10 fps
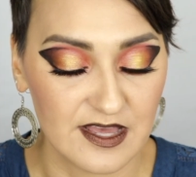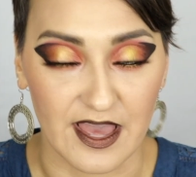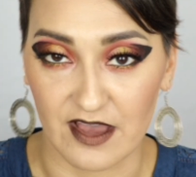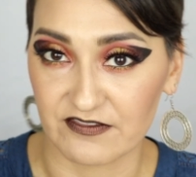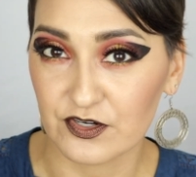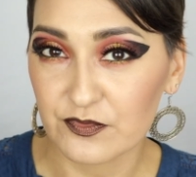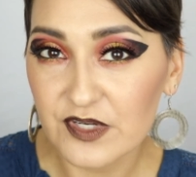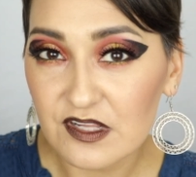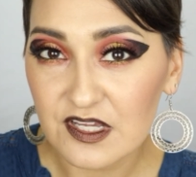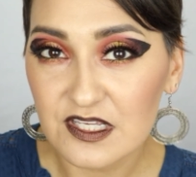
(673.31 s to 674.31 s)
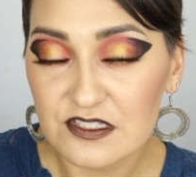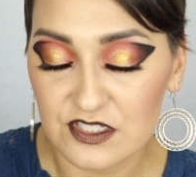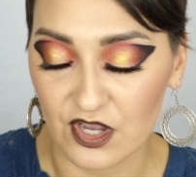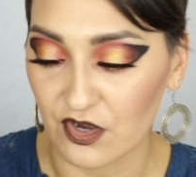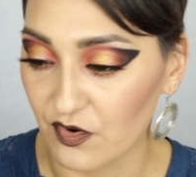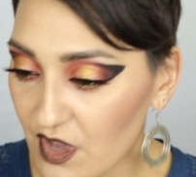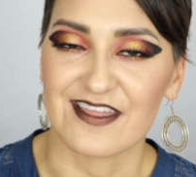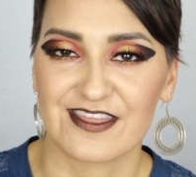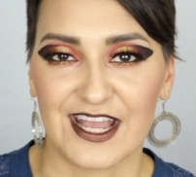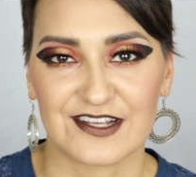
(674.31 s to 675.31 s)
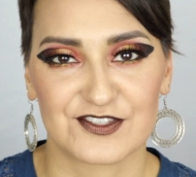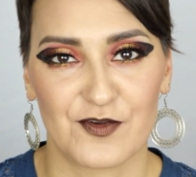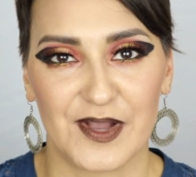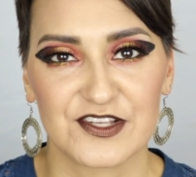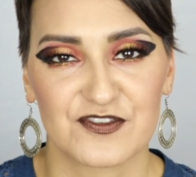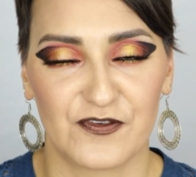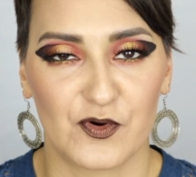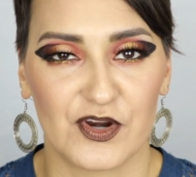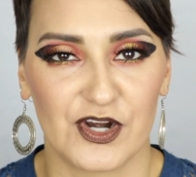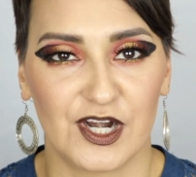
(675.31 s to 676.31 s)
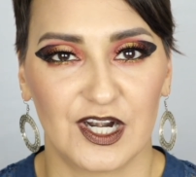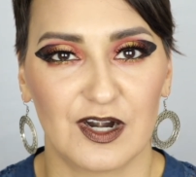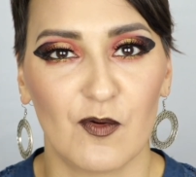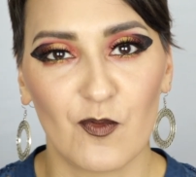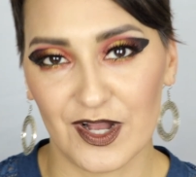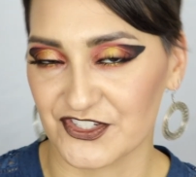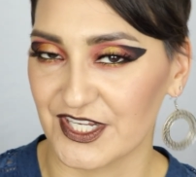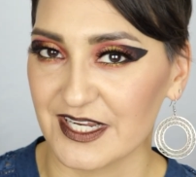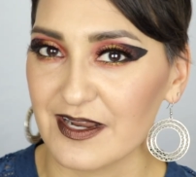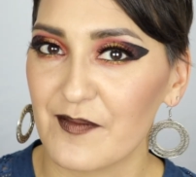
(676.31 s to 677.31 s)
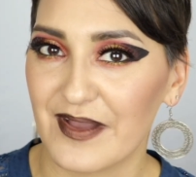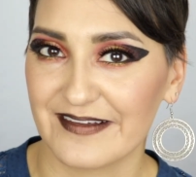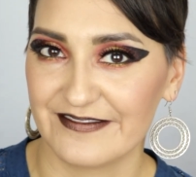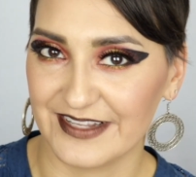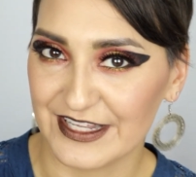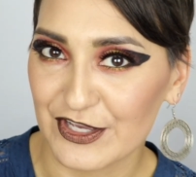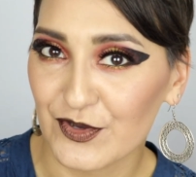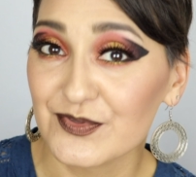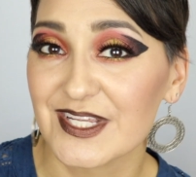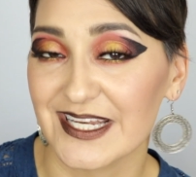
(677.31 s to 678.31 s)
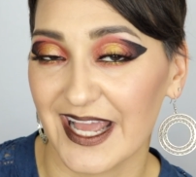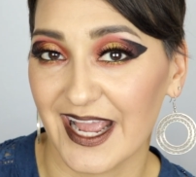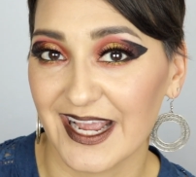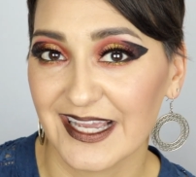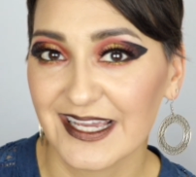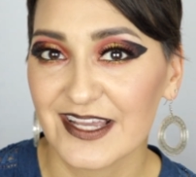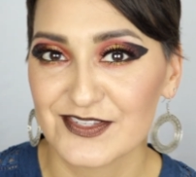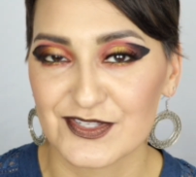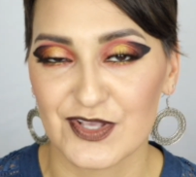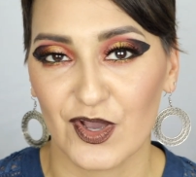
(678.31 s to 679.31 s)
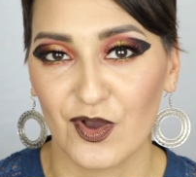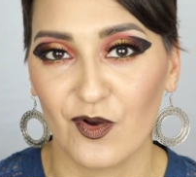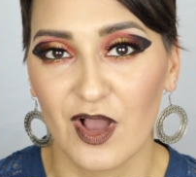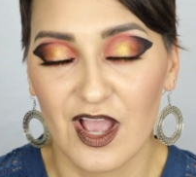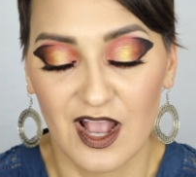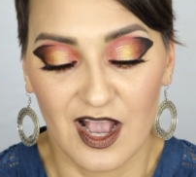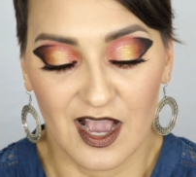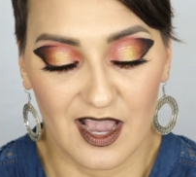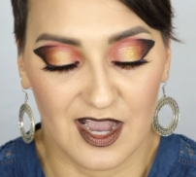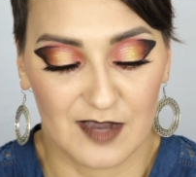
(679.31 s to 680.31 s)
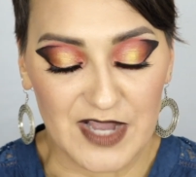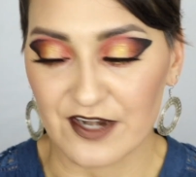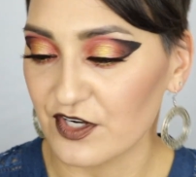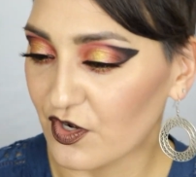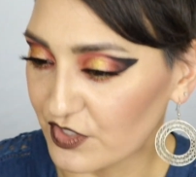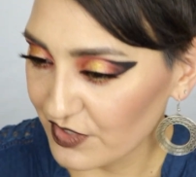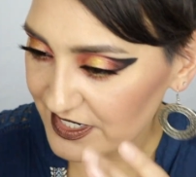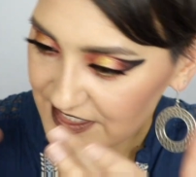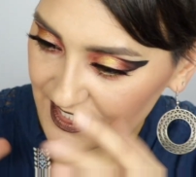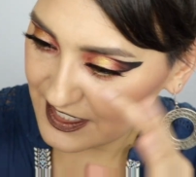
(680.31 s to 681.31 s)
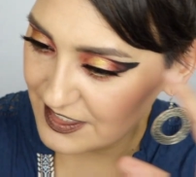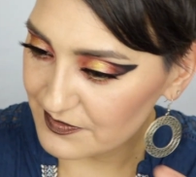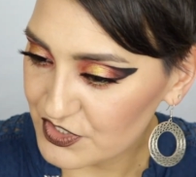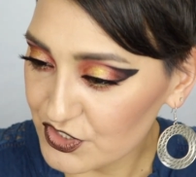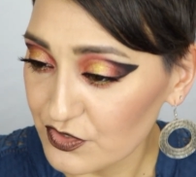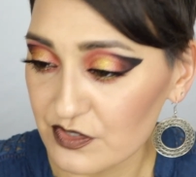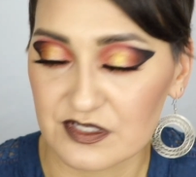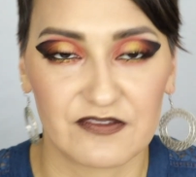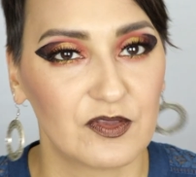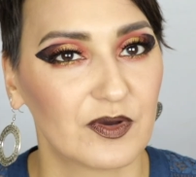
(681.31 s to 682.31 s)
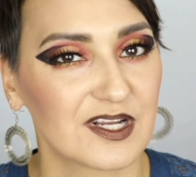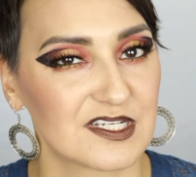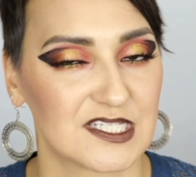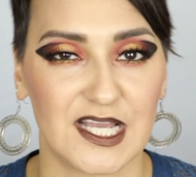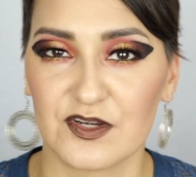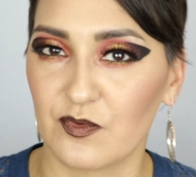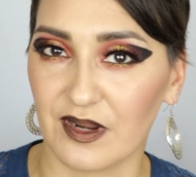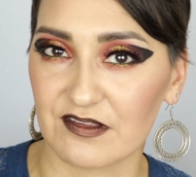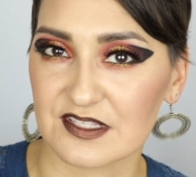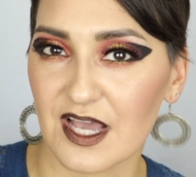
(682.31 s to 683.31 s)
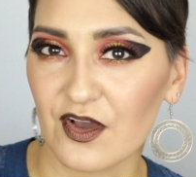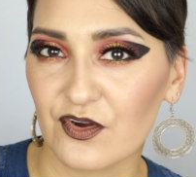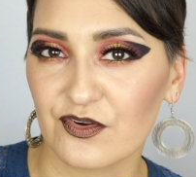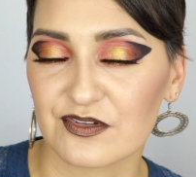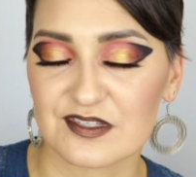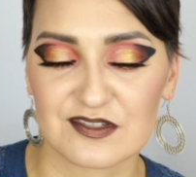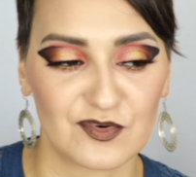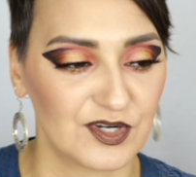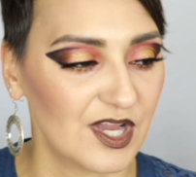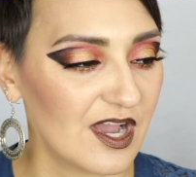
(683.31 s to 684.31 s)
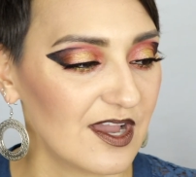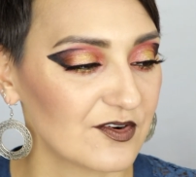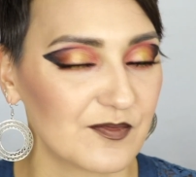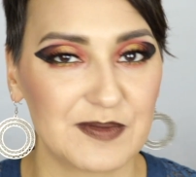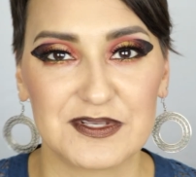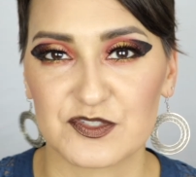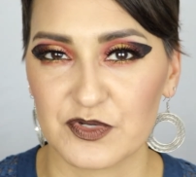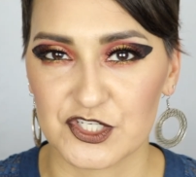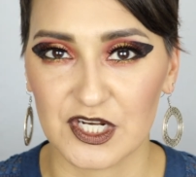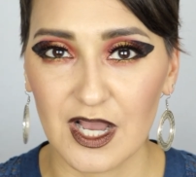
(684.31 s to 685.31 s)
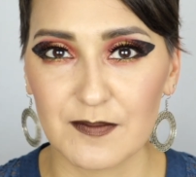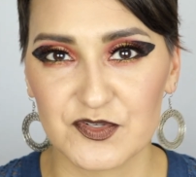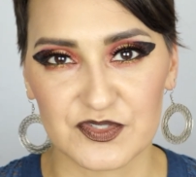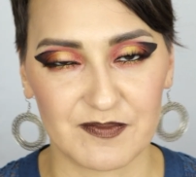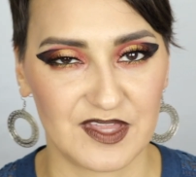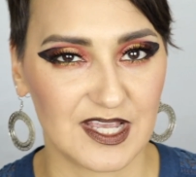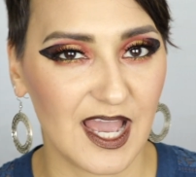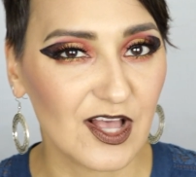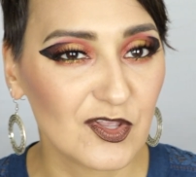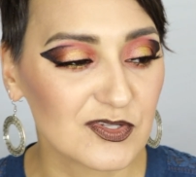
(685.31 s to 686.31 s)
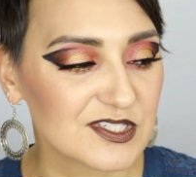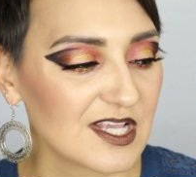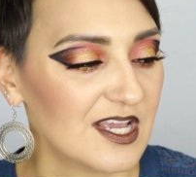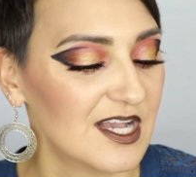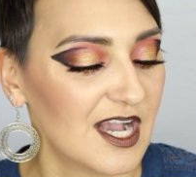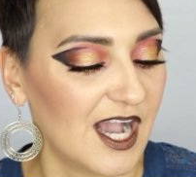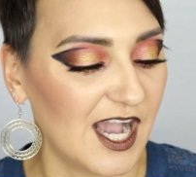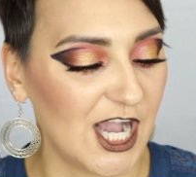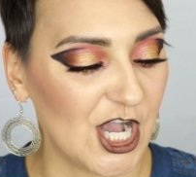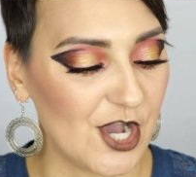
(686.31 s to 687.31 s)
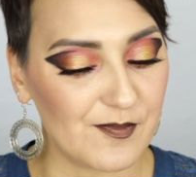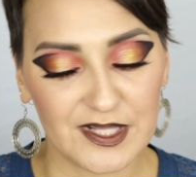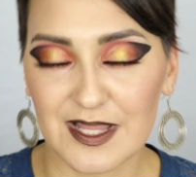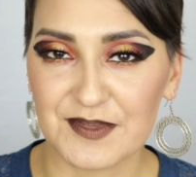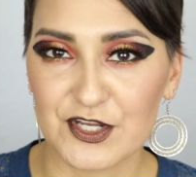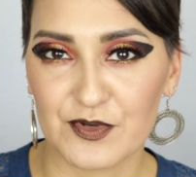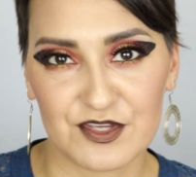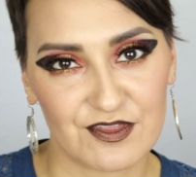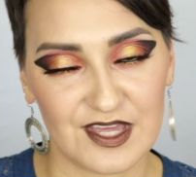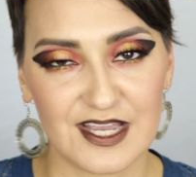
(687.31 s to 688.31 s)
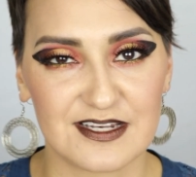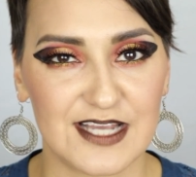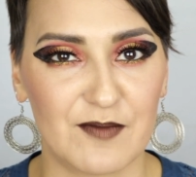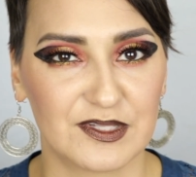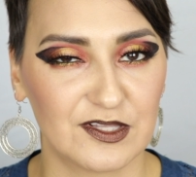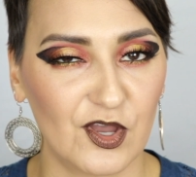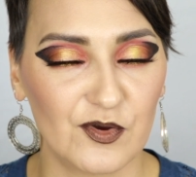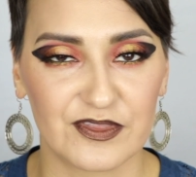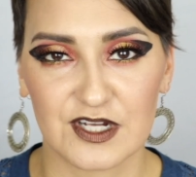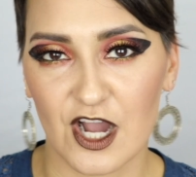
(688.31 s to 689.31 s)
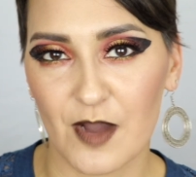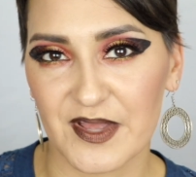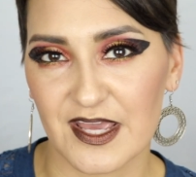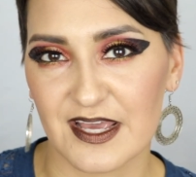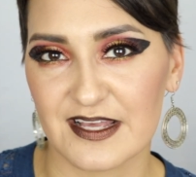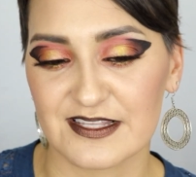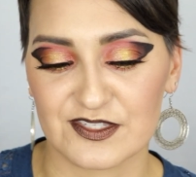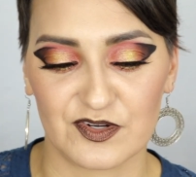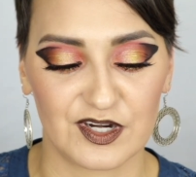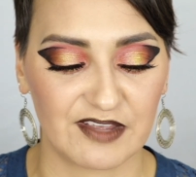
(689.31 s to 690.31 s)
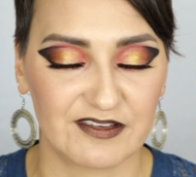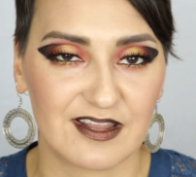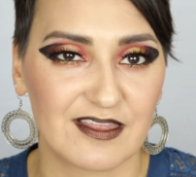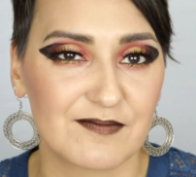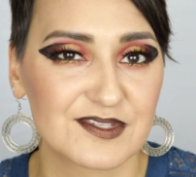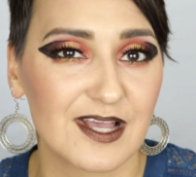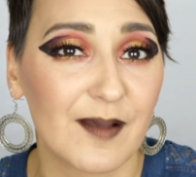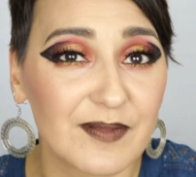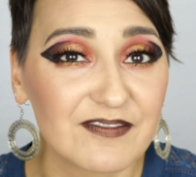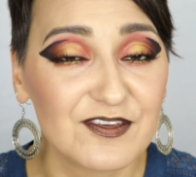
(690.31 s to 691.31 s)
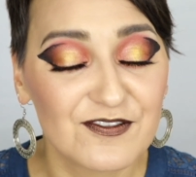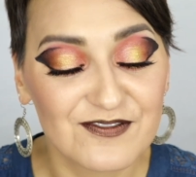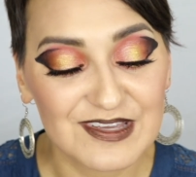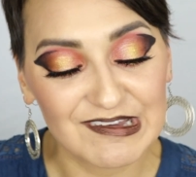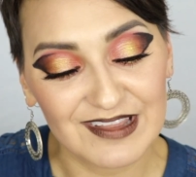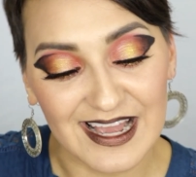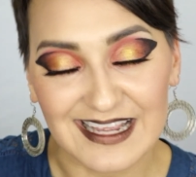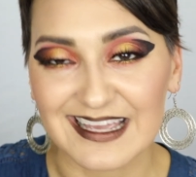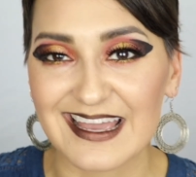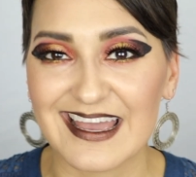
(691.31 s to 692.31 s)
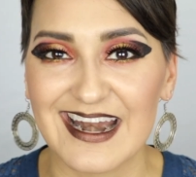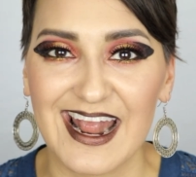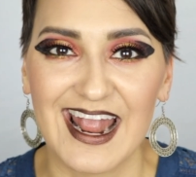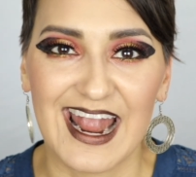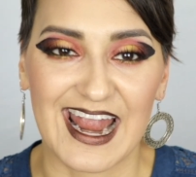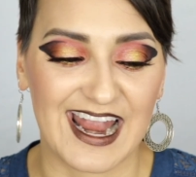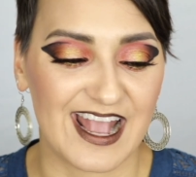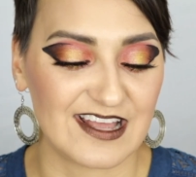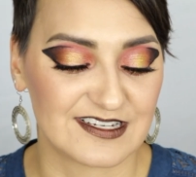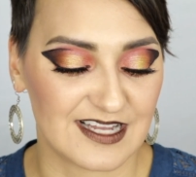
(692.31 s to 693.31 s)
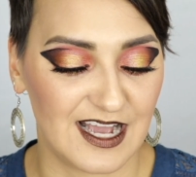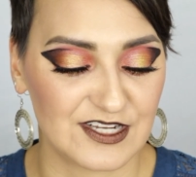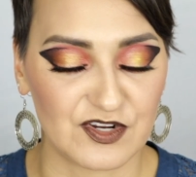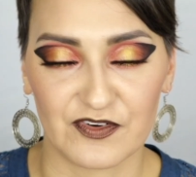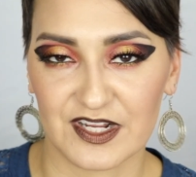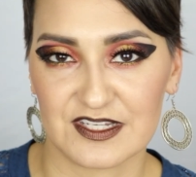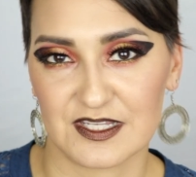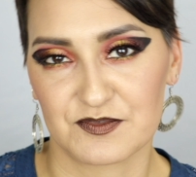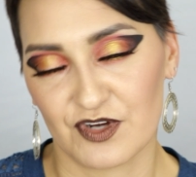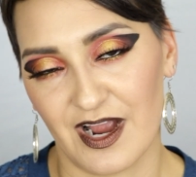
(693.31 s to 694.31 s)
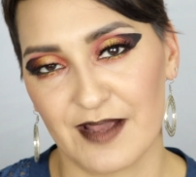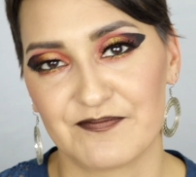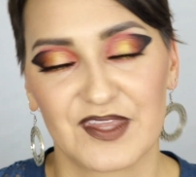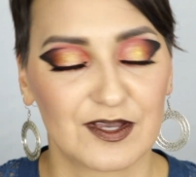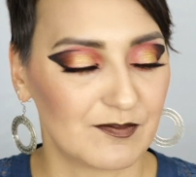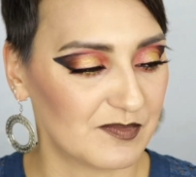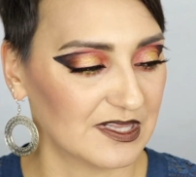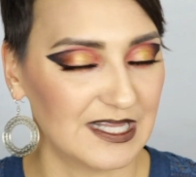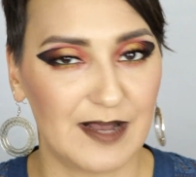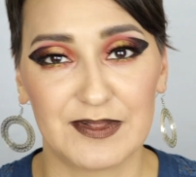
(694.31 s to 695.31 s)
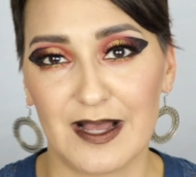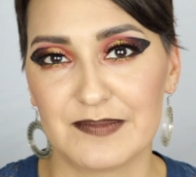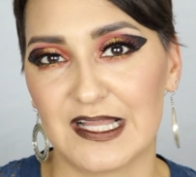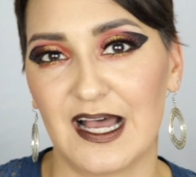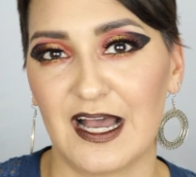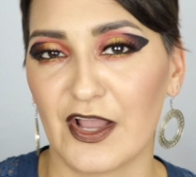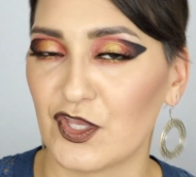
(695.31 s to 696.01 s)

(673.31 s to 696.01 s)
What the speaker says: ever really. So thanks so much for watching my video today. So I don't know, you guys can choose if you want to decide to wear this out or not, or maybe switch it up, do something else. Let me know what you think down below in the comments, or give it a thumbs up if you feel like it. And don't forget to subscribe, blah, blah, blah.